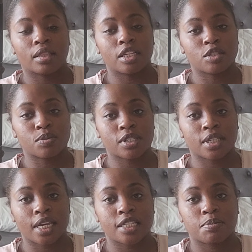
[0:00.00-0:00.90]
this was a
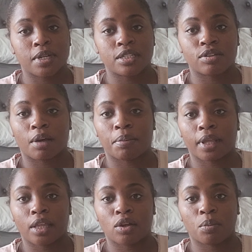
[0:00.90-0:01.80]
nice piece so I
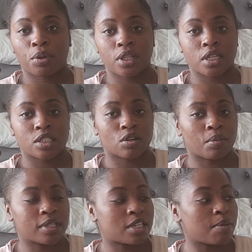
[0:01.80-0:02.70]
plan on putting this
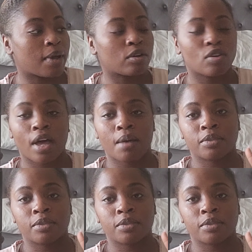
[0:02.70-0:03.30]
on my table I don't know how